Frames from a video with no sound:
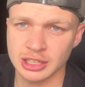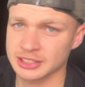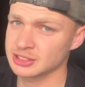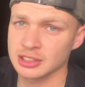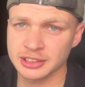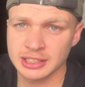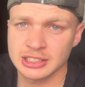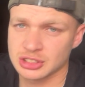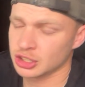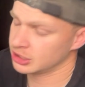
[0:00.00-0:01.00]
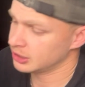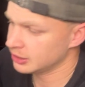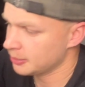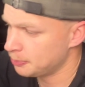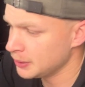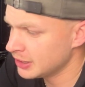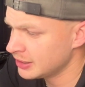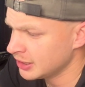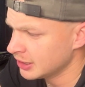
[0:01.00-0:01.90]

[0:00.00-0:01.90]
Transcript: I still think he's got a big